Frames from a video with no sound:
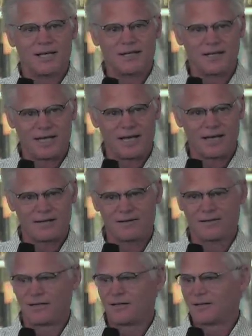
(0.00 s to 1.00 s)
And he
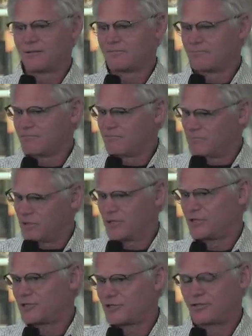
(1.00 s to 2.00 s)
had
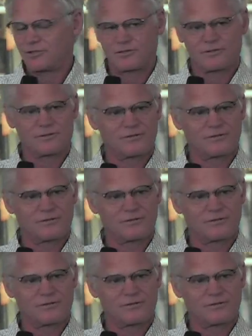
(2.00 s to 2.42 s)
Busch,